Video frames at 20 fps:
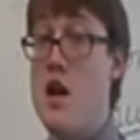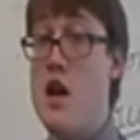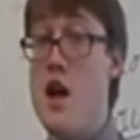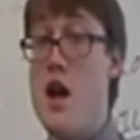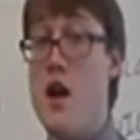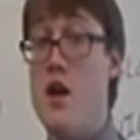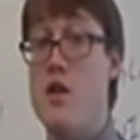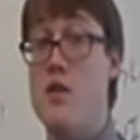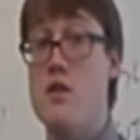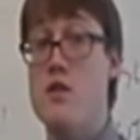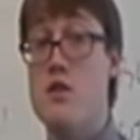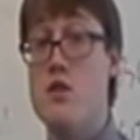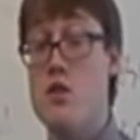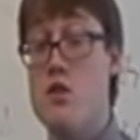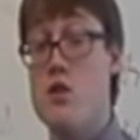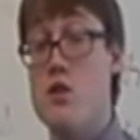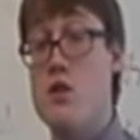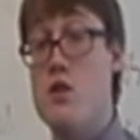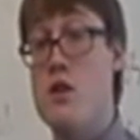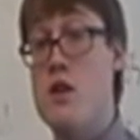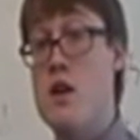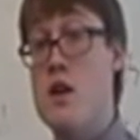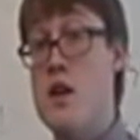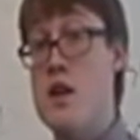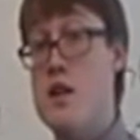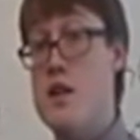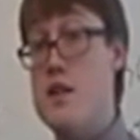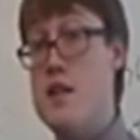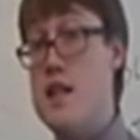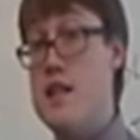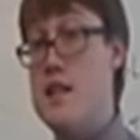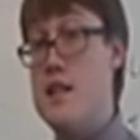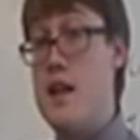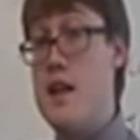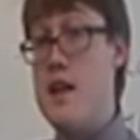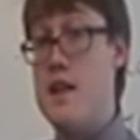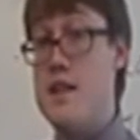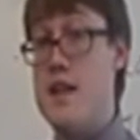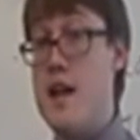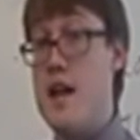at certain
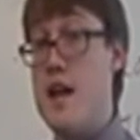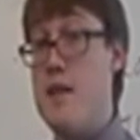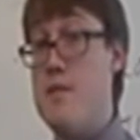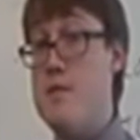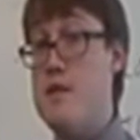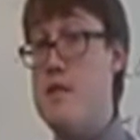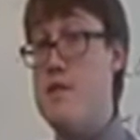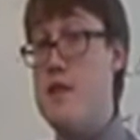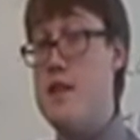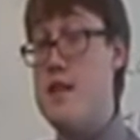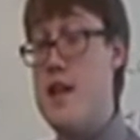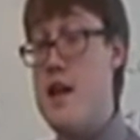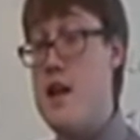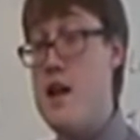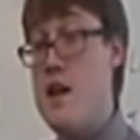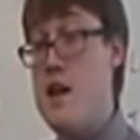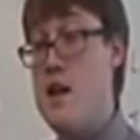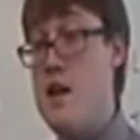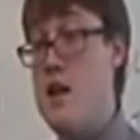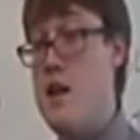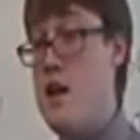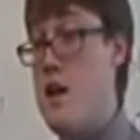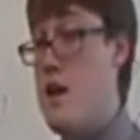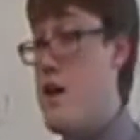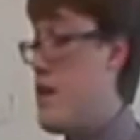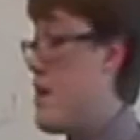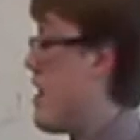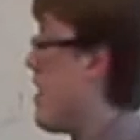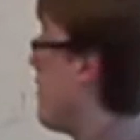designated times of the day. They have